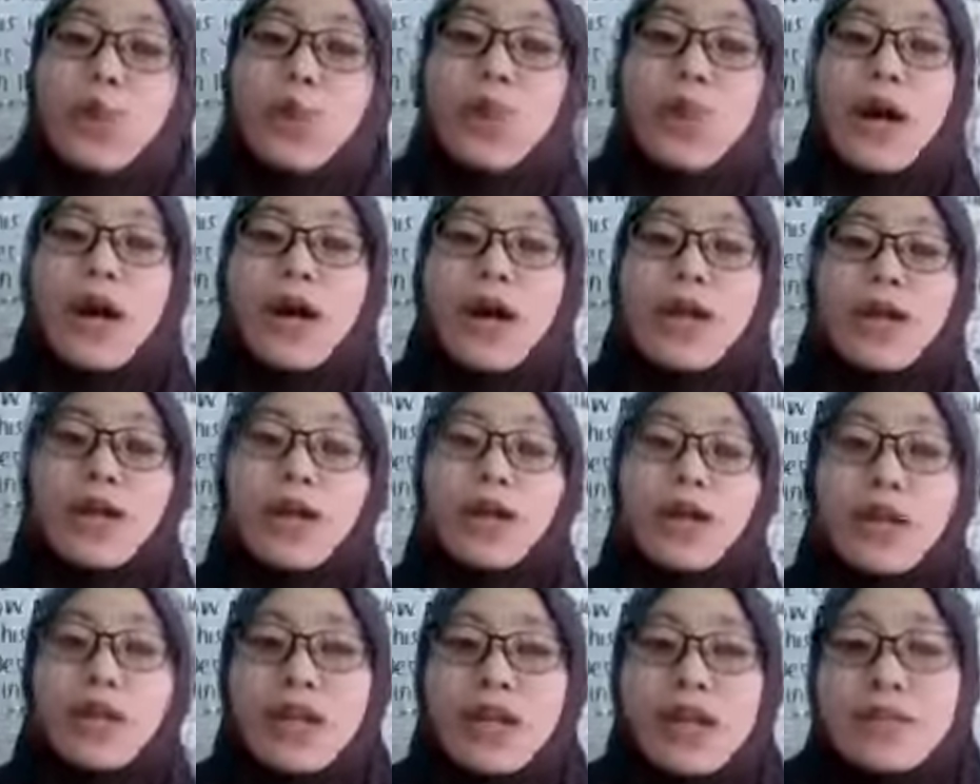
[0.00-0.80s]
what
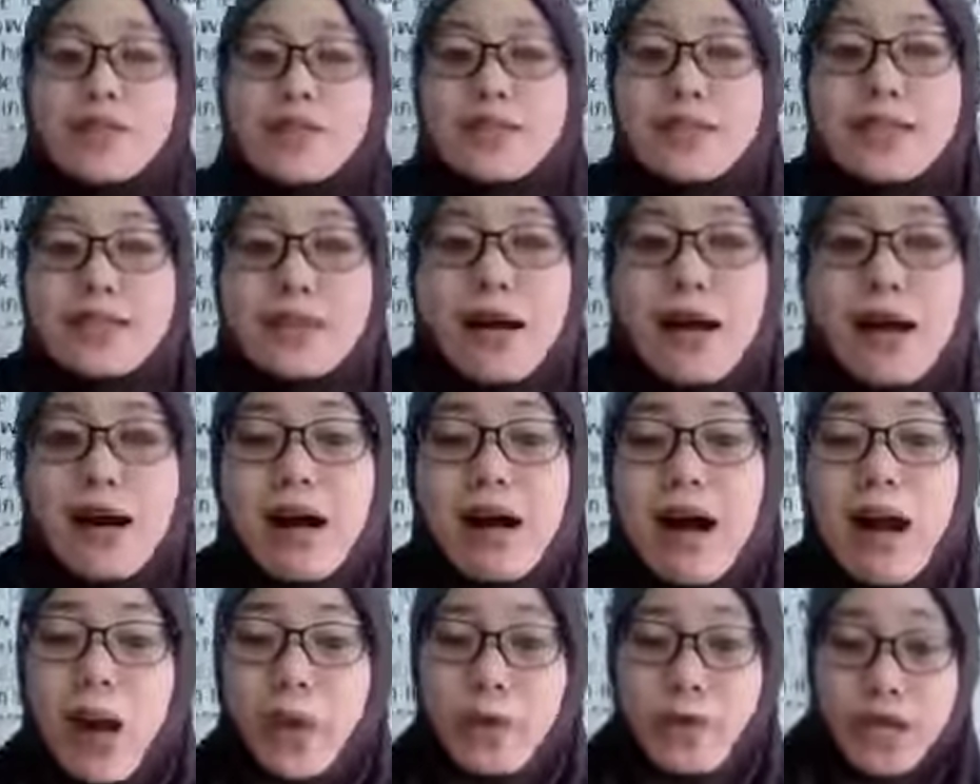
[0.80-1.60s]
their weaknesses are,
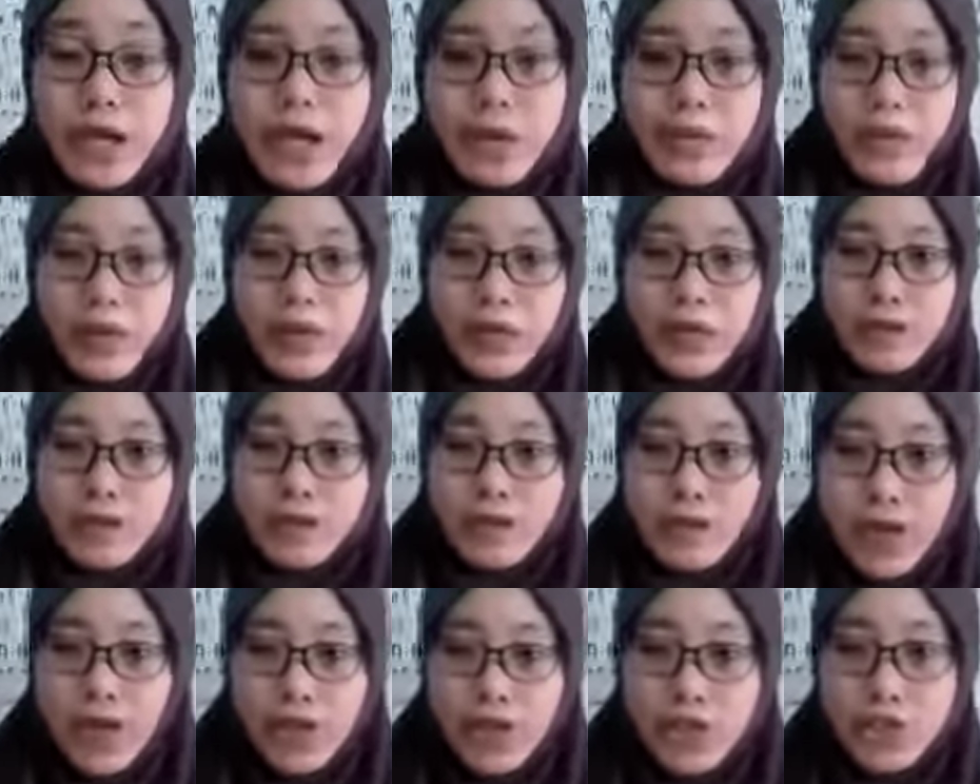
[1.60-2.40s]
how we can
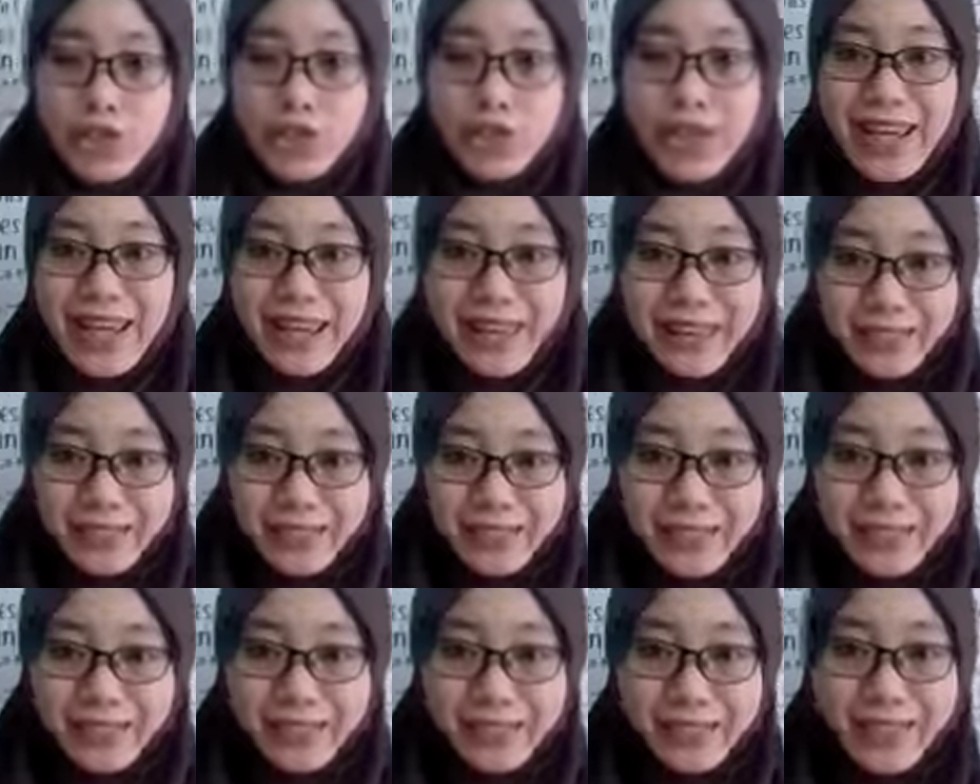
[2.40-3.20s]
rectify it together.